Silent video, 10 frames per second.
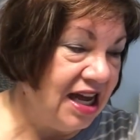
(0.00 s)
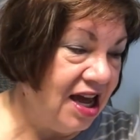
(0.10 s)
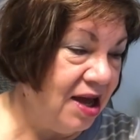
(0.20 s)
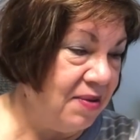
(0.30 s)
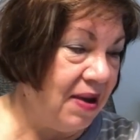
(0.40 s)

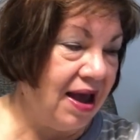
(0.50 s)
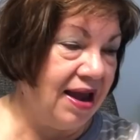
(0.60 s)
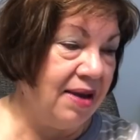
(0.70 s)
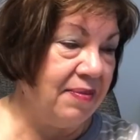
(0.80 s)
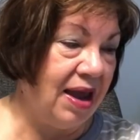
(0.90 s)
I
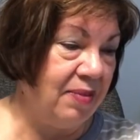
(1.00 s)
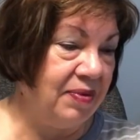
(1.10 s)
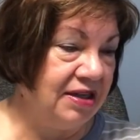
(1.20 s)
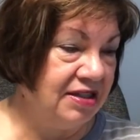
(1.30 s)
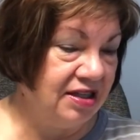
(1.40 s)
am
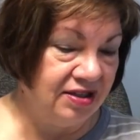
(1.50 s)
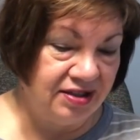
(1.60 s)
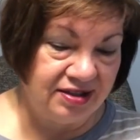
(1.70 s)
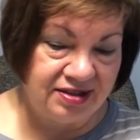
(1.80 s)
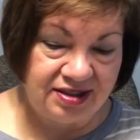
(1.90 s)
happy
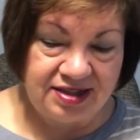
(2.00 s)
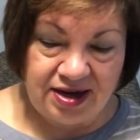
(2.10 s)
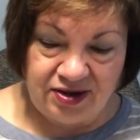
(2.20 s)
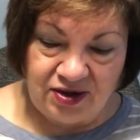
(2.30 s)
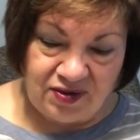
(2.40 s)
to
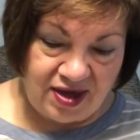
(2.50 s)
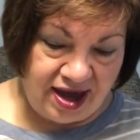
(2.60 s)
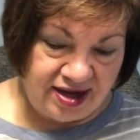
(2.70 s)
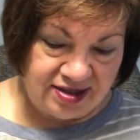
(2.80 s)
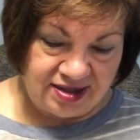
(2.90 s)
tell you
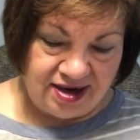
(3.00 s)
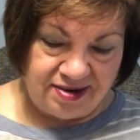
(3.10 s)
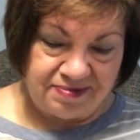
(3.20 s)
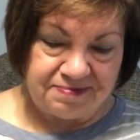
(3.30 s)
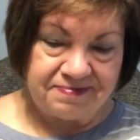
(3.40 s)
that
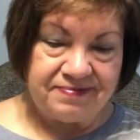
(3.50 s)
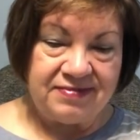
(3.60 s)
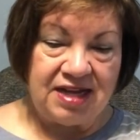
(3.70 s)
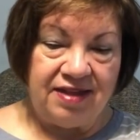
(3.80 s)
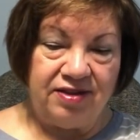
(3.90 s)

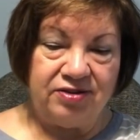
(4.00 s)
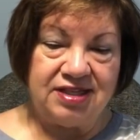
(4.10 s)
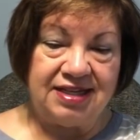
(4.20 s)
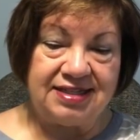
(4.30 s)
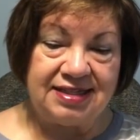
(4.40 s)
there's
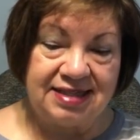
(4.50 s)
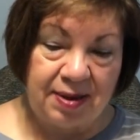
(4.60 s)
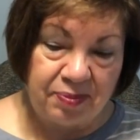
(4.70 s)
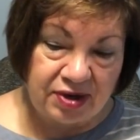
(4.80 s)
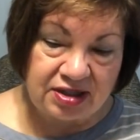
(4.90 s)
a
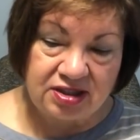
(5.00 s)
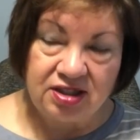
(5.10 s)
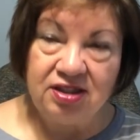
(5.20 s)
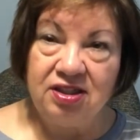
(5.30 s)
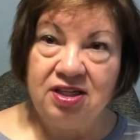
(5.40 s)
separate
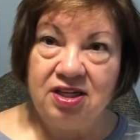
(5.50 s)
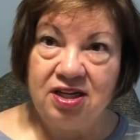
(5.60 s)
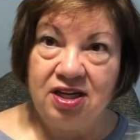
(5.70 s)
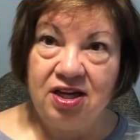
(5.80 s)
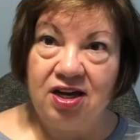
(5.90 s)

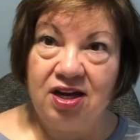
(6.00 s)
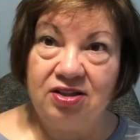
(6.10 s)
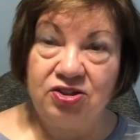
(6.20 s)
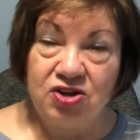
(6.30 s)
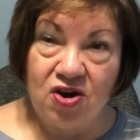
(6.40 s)

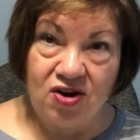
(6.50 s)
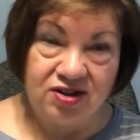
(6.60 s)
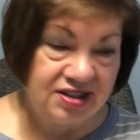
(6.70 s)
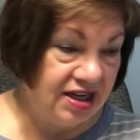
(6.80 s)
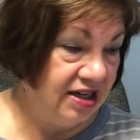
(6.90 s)

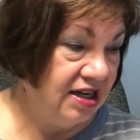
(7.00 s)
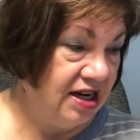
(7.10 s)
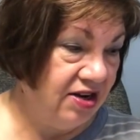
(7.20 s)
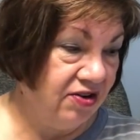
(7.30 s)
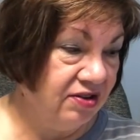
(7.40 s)
chart in
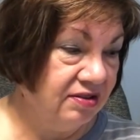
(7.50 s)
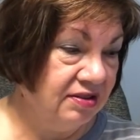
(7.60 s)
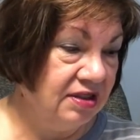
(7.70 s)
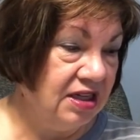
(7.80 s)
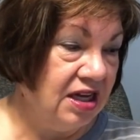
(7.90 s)
here
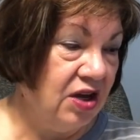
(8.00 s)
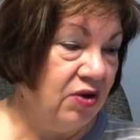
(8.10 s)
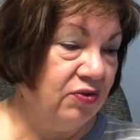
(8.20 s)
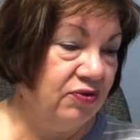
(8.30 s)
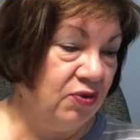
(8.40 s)

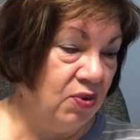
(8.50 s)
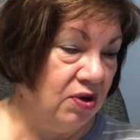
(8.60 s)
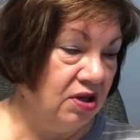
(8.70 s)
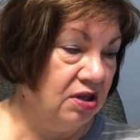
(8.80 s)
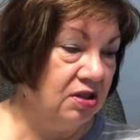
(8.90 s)

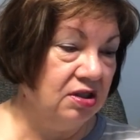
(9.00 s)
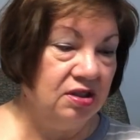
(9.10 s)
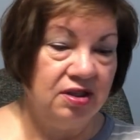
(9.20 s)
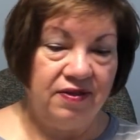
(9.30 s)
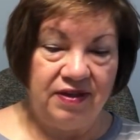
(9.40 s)
for
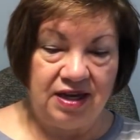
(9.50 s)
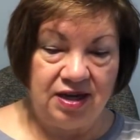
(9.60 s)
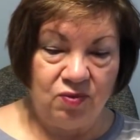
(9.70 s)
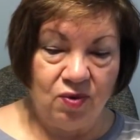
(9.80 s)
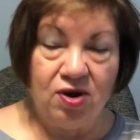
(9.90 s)

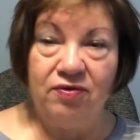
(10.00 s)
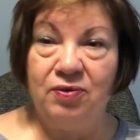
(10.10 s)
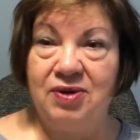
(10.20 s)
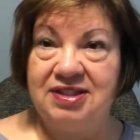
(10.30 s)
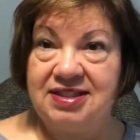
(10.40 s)
the
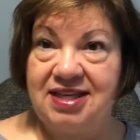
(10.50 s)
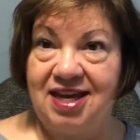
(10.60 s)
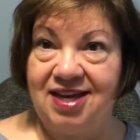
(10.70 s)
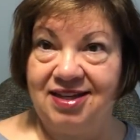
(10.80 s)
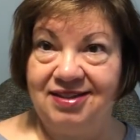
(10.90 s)
1/1
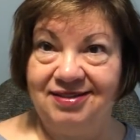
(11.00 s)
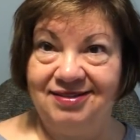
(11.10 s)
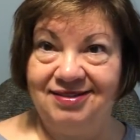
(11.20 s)
skin,